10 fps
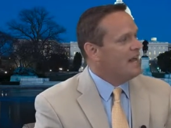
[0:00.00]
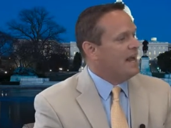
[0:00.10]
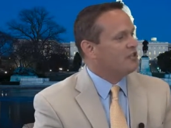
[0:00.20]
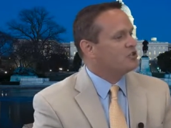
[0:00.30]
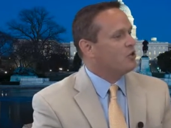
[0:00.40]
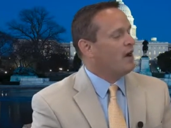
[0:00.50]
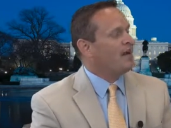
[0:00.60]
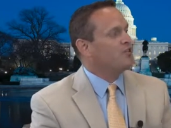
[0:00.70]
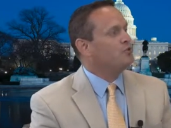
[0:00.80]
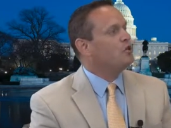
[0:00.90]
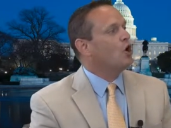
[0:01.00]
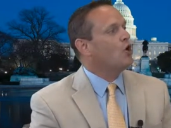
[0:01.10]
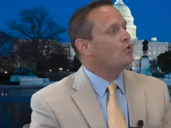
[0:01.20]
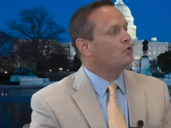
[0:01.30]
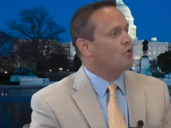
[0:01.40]
And so as you
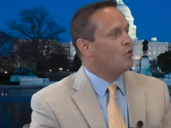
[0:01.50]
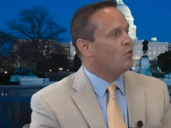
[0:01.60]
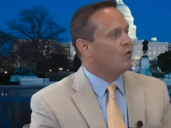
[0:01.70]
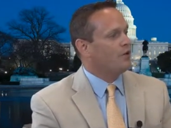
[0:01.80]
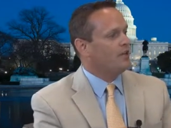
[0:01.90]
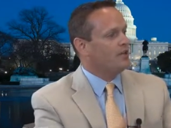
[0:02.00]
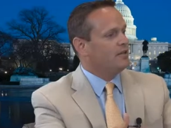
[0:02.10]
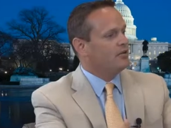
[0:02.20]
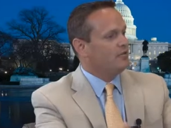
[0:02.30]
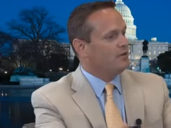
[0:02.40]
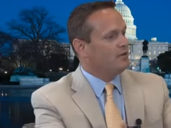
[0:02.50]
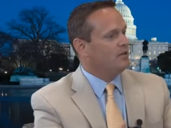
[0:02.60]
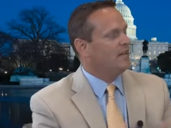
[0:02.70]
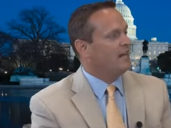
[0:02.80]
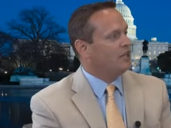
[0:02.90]
go toward
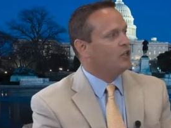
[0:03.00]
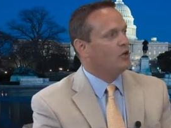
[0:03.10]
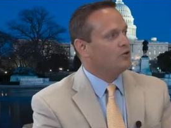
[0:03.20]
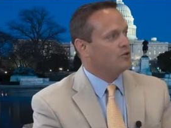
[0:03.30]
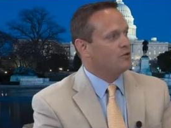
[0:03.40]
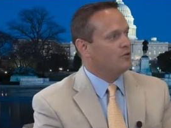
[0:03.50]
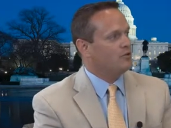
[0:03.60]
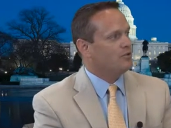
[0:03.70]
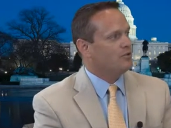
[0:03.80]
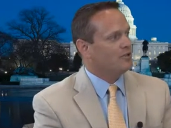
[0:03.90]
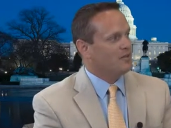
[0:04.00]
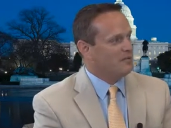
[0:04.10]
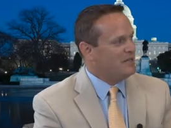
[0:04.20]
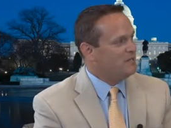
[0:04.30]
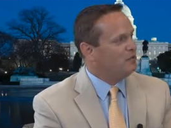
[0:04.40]
getting closer to the
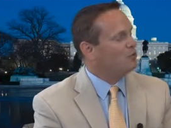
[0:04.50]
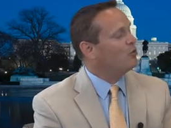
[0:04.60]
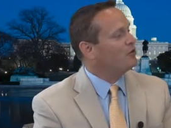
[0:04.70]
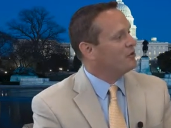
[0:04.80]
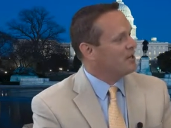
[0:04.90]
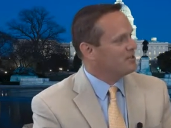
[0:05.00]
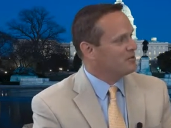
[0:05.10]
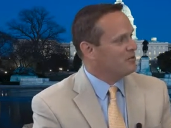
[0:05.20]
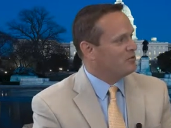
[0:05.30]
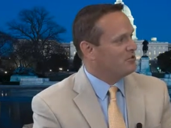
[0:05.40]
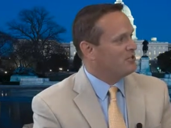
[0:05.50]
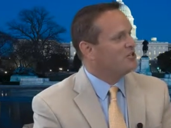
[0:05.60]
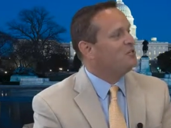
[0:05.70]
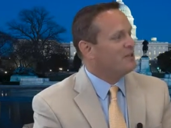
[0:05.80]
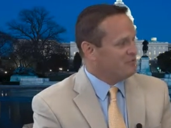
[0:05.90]
people or your customers,
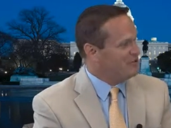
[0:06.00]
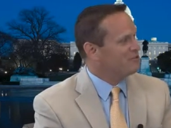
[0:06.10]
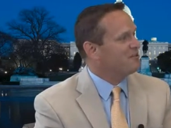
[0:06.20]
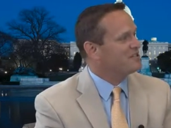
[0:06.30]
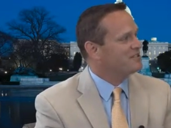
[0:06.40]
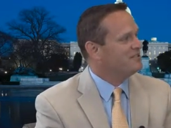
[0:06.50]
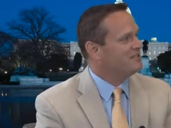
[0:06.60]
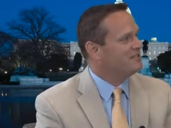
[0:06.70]
you increase your risk.